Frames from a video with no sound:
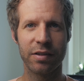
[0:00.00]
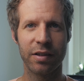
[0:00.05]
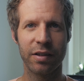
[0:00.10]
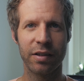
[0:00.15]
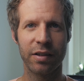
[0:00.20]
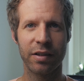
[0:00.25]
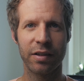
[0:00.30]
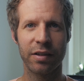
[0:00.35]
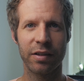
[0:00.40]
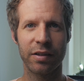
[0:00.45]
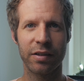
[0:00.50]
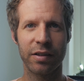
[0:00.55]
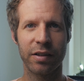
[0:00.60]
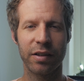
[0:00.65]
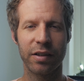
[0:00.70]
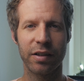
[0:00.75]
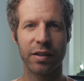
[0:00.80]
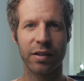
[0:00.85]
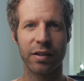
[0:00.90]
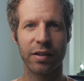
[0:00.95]

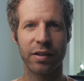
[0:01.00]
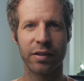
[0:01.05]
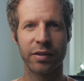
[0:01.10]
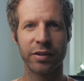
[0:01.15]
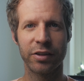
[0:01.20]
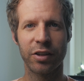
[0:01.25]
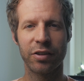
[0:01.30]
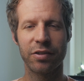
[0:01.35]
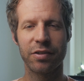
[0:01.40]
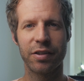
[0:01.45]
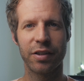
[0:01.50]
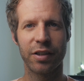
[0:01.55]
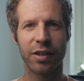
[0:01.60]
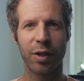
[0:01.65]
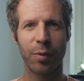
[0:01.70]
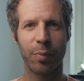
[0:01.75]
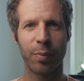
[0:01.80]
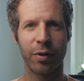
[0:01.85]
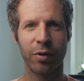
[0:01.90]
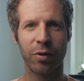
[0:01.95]
just a
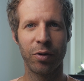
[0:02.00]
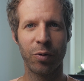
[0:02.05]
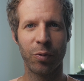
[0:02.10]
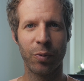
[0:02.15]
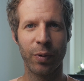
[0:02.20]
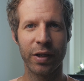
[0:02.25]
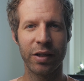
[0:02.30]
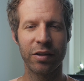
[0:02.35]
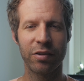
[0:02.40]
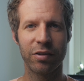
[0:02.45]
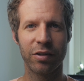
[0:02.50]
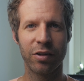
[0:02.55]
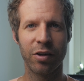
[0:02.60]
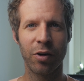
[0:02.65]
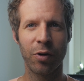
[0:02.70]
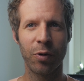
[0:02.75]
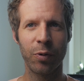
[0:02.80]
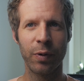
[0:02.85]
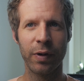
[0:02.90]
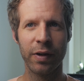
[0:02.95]
couple of weeks
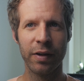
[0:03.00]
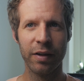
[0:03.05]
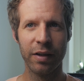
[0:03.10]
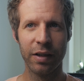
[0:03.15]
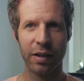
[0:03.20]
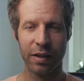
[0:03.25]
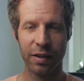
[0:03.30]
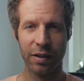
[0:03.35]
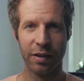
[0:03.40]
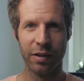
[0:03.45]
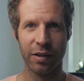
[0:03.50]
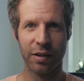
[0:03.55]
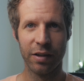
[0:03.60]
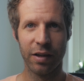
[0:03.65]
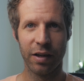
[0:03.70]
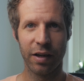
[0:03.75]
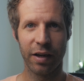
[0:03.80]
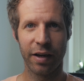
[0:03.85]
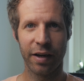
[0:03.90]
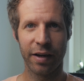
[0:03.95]
ago,
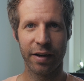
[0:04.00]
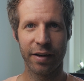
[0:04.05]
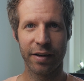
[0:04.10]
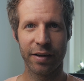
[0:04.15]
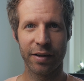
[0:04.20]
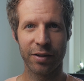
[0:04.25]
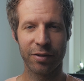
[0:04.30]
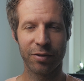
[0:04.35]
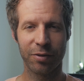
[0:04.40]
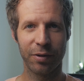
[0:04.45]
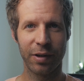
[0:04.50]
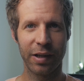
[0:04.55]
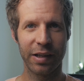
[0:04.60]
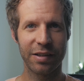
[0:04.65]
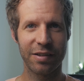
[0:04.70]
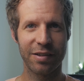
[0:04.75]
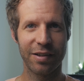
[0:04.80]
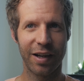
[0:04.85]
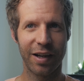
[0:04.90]
so that's